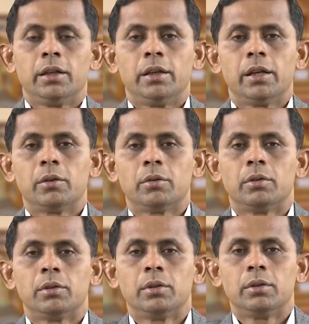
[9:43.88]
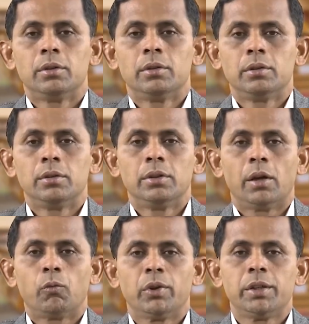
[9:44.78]
Now,
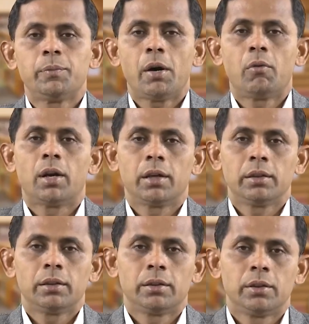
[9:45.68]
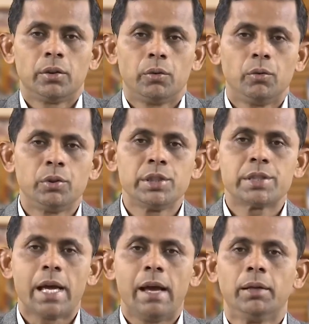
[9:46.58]
the wind power which
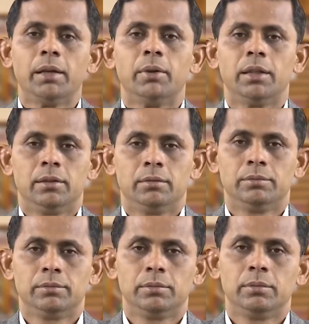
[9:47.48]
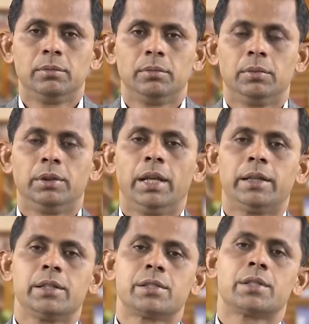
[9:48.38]
is available,
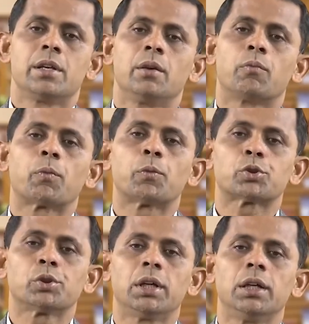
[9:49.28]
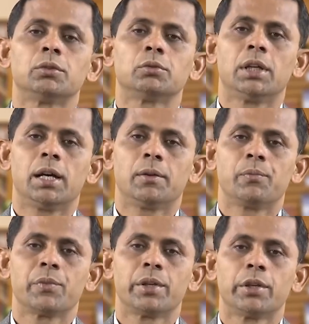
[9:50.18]
that is proportional to the
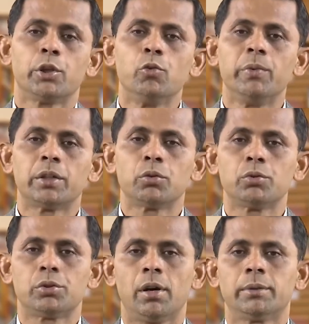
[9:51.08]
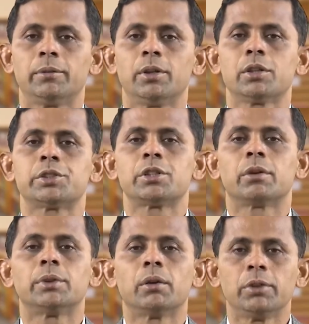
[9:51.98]
cubic root of the velocity
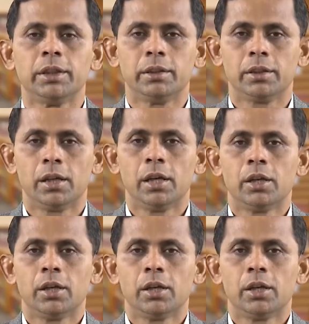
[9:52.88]
of the wind.